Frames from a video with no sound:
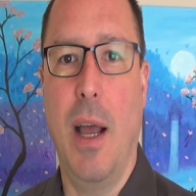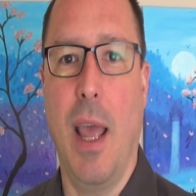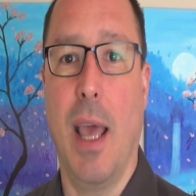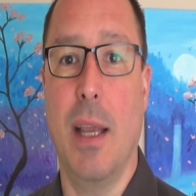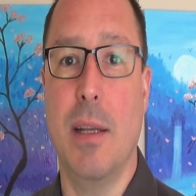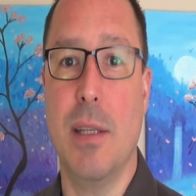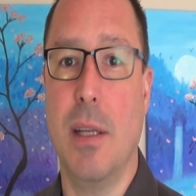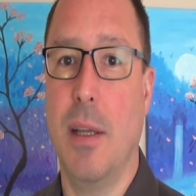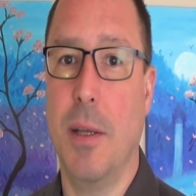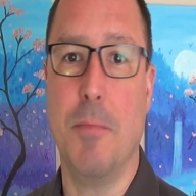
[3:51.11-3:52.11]
and
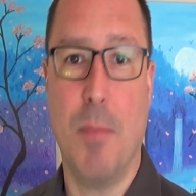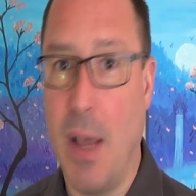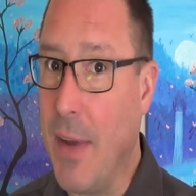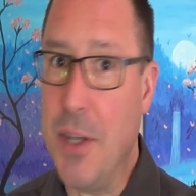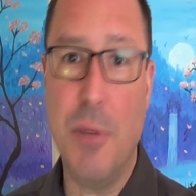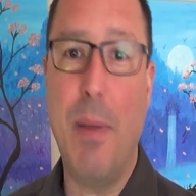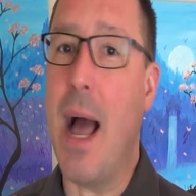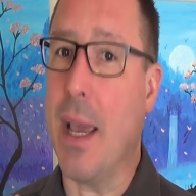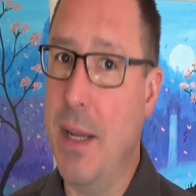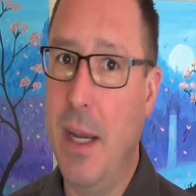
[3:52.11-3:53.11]
I've got your
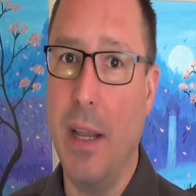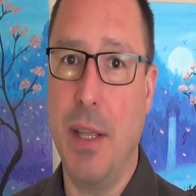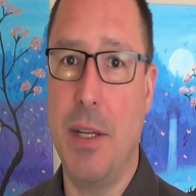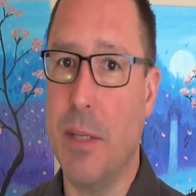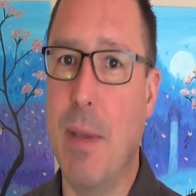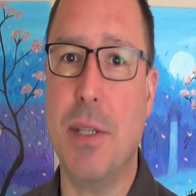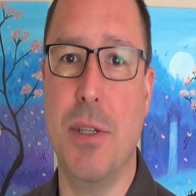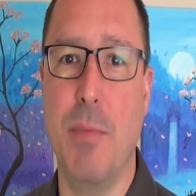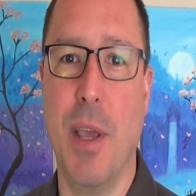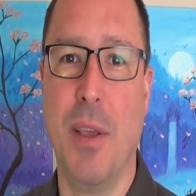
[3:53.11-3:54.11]
back. You need anything, just
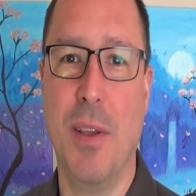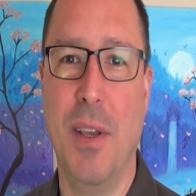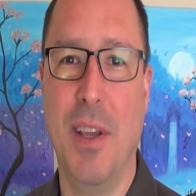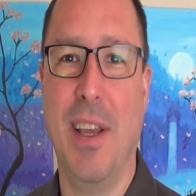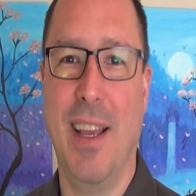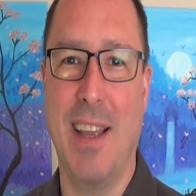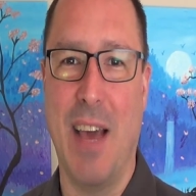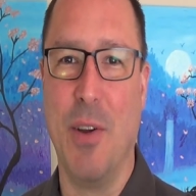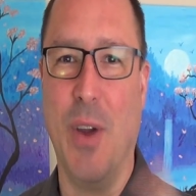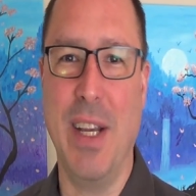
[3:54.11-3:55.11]
message me.
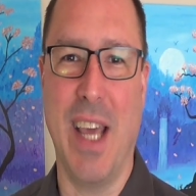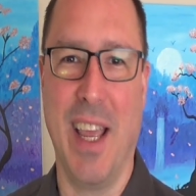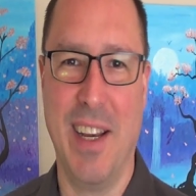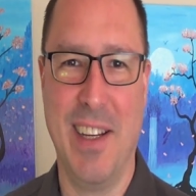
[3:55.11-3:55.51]
Have a great day.